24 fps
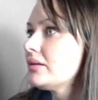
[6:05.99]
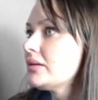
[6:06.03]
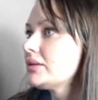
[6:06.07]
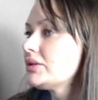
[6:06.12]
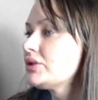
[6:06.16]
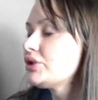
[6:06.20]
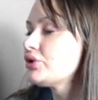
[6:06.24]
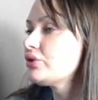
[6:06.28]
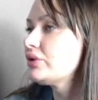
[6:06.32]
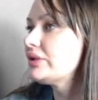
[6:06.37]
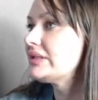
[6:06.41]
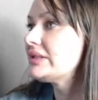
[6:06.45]

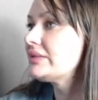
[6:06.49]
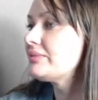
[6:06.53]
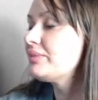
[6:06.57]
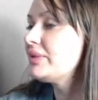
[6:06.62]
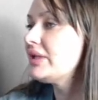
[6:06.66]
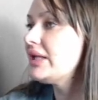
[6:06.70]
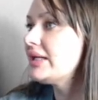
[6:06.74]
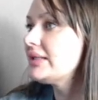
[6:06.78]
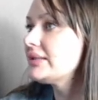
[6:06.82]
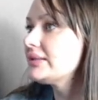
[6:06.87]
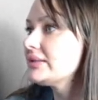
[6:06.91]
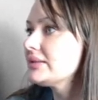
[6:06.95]
Choice
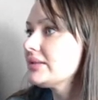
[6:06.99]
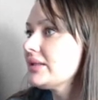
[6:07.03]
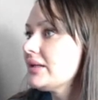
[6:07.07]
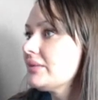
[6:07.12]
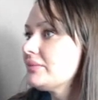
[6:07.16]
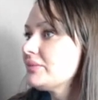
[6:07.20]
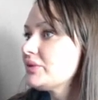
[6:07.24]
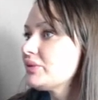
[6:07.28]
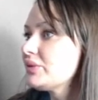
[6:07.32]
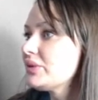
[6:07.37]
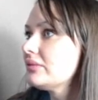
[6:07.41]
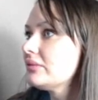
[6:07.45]
Plus
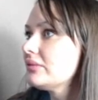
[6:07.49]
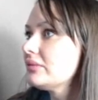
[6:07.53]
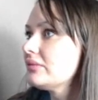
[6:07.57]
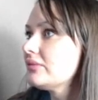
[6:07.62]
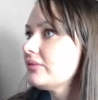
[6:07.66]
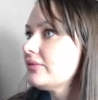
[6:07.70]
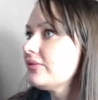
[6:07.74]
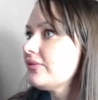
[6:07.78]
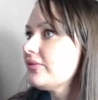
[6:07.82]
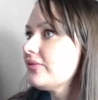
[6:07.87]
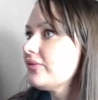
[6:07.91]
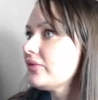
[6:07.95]
comes with
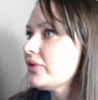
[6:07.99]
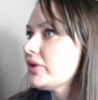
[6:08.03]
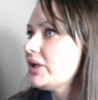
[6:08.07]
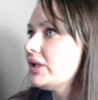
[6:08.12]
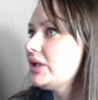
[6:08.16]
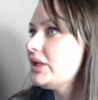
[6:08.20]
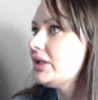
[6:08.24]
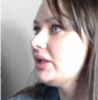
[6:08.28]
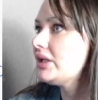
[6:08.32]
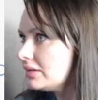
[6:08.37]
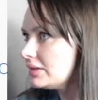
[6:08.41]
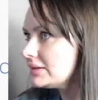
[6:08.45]

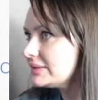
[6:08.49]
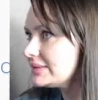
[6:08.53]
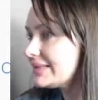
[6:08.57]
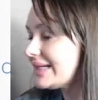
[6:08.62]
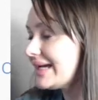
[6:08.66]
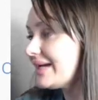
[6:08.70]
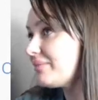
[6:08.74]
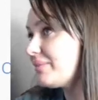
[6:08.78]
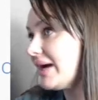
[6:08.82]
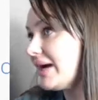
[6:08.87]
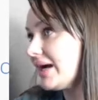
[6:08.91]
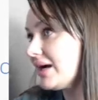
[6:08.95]
free
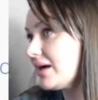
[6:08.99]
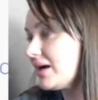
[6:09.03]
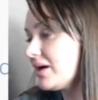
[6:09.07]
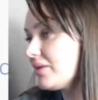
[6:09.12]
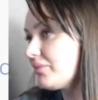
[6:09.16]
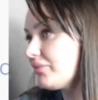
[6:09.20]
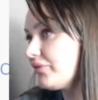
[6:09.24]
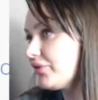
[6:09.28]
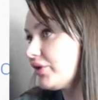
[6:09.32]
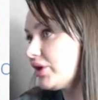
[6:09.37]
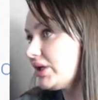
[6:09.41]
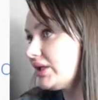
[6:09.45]
site
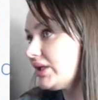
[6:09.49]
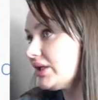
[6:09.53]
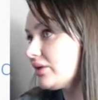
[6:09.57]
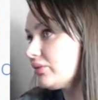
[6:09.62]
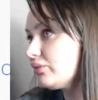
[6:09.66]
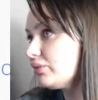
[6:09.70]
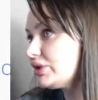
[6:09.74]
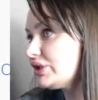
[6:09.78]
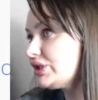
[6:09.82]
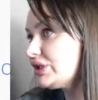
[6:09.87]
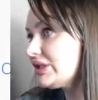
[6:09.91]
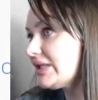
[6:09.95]
backup for a year,
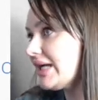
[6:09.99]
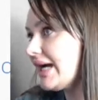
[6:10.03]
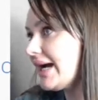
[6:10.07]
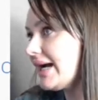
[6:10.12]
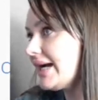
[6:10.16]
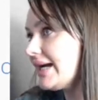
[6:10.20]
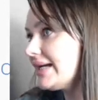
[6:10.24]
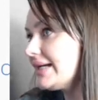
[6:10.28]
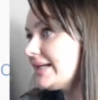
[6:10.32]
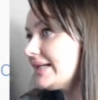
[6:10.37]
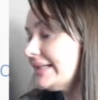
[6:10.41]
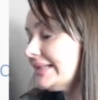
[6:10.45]
which
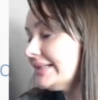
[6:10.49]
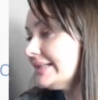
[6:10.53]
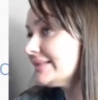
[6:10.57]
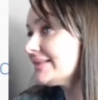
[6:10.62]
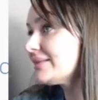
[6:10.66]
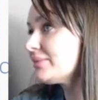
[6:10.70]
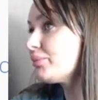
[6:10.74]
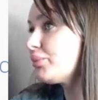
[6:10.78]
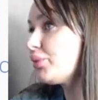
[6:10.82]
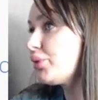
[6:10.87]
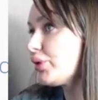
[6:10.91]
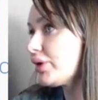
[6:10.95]
is
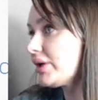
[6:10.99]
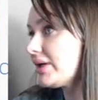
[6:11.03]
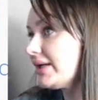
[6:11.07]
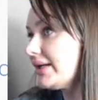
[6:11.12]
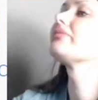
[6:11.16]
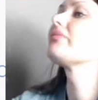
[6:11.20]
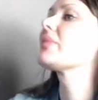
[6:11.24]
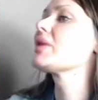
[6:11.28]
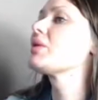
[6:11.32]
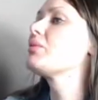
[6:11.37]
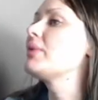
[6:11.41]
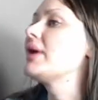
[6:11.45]

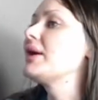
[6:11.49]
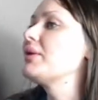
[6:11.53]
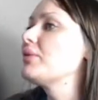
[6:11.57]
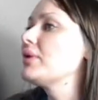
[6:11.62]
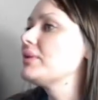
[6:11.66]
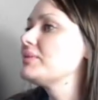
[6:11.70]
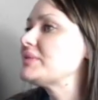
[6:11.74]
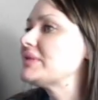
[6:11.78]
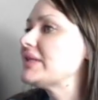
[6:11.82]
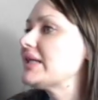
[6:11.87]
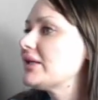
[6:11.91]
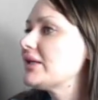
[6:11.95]
important. My
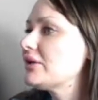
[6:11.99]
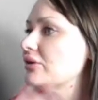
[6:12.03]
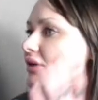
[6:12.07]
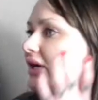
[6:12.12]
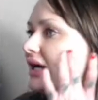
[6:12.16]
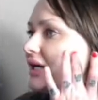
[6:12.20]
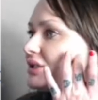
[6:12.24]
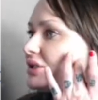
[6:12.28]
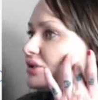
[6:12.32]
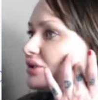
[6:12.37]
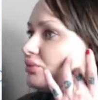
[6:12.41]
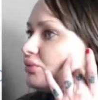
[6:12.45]
website
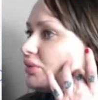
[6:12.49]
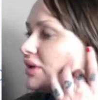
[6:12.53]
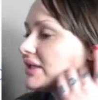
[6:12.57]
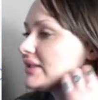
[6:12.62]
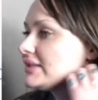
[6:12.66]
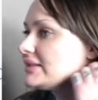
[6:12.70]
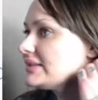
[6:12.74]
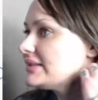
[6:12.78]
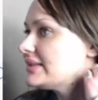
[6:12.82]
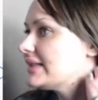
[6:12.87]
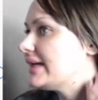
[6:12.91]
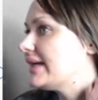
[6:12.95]
crashed
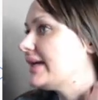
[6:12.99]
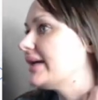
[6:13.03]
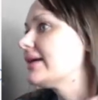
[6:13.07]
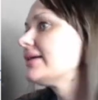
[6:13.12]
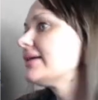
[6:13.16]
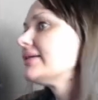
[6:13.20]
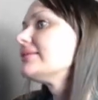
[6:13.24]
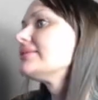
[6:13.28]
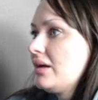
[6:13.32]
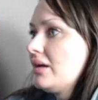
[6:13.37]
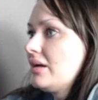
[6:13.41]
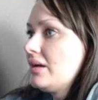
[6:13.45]
once,
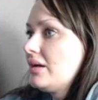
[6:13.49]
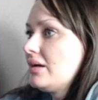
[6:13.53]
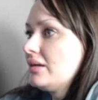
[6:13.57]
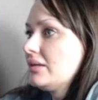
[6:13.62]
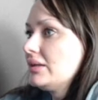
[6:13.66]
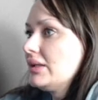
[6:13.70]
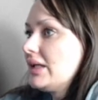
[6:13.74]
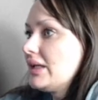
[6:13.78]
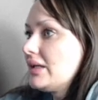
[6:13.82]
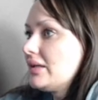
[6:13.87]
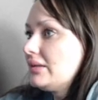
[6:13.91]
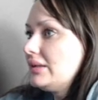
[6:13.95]
and
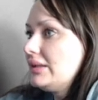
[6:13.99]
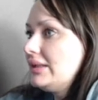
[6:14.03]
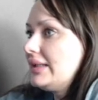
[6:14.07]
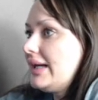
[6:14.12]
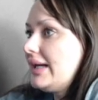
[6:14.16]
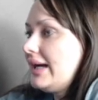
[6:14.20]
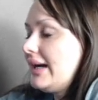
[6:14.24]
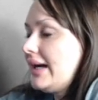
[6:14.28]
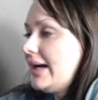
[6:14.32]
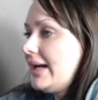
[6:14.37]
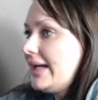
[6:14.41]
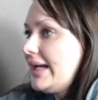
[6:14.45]
luckily
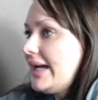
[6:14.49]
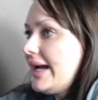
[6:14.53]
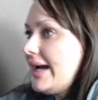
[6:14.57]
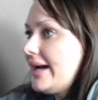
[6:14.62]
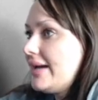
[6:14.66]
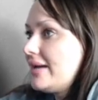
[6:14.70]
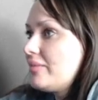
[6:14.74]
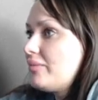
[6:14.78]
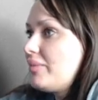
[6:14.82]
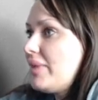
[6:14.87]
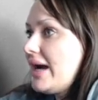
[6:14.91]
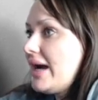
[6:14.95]
I had
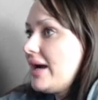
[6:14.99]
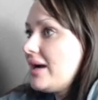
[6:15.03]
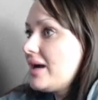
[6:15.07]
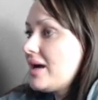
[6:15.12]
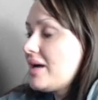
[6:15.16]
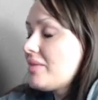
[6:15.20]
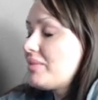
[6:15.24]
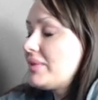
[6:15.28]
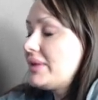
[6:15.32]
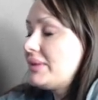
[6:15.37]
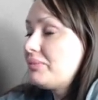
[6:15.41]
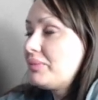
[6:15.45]
a
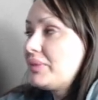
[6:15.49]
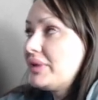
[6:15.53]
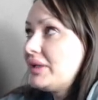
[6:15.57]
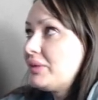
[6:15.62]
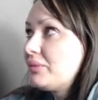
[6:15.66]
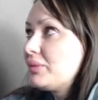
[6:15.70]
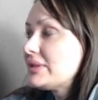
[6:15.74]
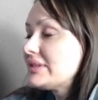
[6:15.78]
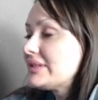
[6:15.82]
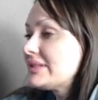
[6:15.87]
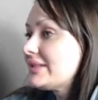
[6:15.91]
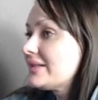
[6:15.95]
backup, but it
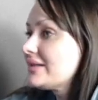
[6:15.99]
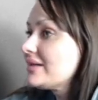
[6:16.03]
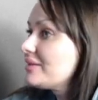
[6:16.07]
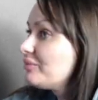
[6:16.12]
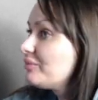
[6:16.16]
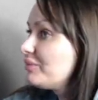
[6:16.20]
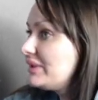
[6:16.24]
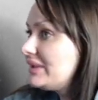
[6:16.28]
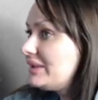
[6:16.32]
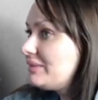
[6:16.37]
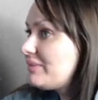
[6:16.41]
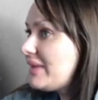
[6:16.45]
wasn't a
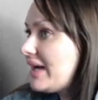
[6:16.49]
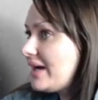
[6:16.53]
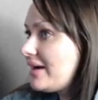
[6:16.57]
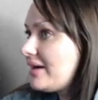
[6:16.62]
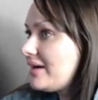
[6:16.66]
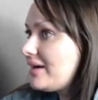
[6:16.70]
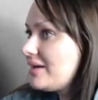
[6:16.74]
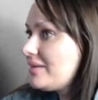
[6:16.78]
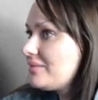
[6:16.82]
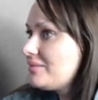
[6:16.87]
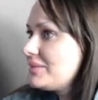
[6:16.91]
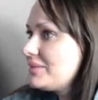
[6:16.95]
complete
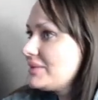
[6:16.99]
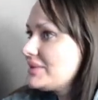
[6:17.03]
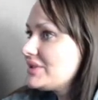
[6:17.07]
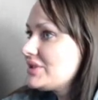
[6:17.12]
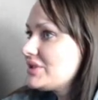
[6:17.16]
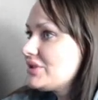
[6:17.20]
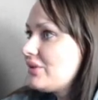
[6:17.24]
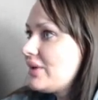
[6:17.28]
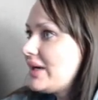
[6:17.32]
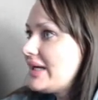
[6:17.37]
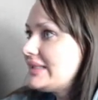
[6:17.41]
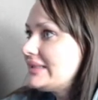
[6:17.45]
backup.
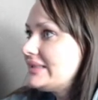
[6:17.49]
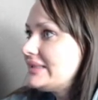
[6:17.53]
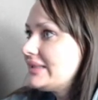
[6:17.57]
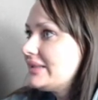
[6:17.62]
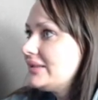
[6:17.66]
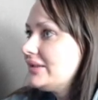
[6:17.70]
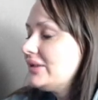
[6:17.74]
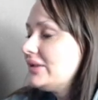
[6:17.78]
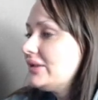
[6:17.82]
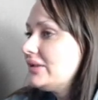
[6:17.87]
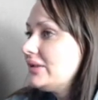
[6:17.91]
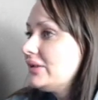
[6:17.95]
So I did
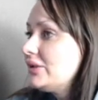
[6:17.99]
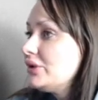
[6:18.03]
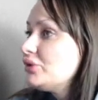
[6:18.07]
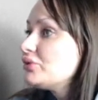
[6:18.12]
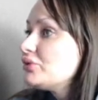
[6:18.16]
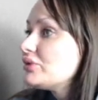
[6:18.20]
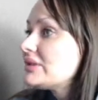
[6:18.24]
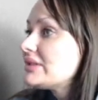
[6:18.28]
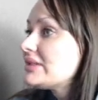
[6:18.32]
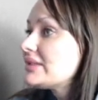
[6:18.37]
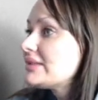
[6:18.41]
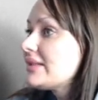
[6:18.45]

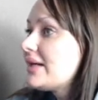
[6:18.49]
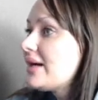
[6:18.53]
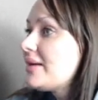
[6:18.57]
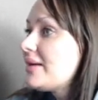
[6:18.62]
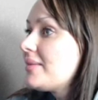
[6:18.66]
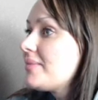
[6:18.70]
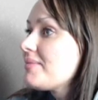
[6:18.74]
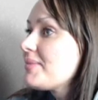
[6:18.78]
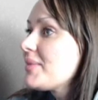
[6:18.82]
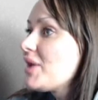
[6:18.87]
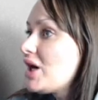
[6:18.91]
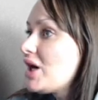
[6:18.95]
lose
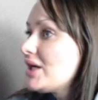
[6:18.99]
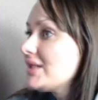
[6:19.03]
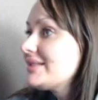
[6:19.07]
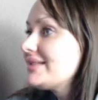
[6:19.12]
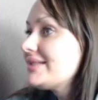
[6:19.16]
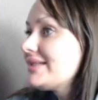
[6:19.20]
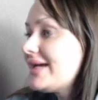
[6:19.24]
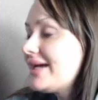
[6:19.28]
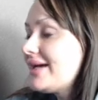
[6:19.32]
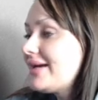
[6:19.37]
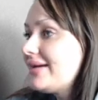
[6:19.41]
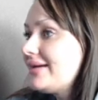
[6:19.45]
some
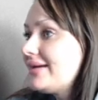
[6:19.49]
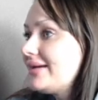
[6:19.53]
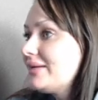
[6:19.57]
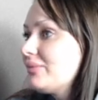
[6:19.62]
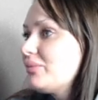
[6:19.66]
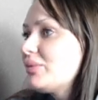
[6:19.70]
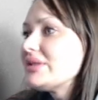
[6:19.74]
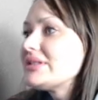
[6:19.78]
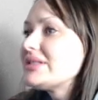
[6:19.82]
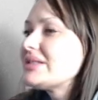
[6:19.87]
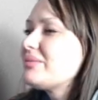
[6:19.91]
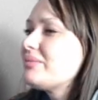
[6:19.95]
content. It
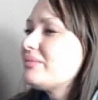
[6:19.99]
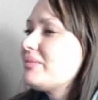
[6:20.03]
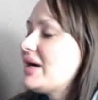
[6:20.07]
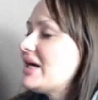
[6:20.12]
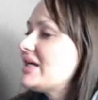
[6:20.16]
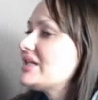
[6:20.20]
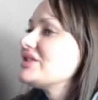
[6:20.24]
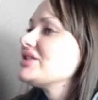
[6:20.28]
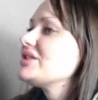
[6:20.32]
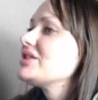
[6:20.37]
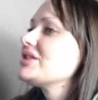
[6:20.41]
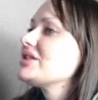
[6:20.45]
wasn't
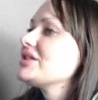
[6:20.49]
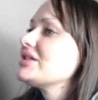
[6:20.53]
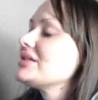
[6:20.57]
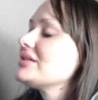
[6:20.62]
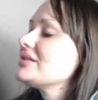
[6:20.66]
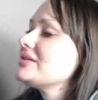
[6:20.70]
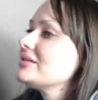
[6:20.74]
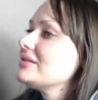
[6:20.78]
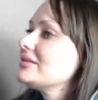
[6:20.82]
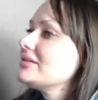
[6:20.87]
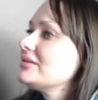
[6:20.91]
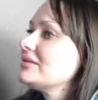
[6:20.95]
much,
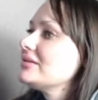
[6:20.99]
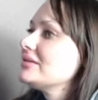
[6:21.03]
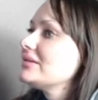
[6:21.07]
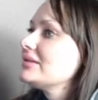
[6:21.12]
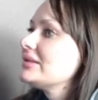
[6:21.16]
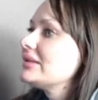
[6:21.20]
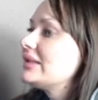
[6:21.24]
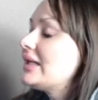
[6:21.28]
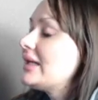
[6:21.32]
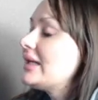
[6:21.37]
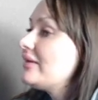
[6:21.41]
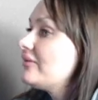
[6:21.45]

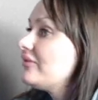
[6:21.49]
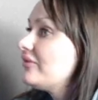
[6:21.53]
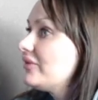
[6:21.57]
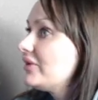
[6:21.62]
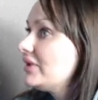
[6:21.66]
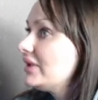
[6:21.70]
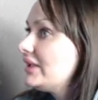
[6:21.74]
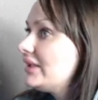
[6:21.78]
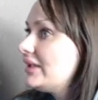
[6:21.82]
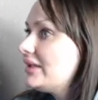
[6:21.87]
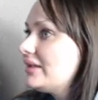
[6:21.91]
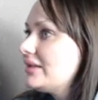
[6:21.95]

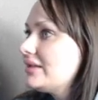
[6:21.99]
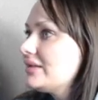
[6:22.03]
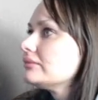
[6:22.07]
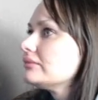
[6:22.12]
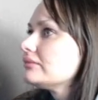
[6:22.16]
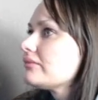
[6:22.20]
thankfully.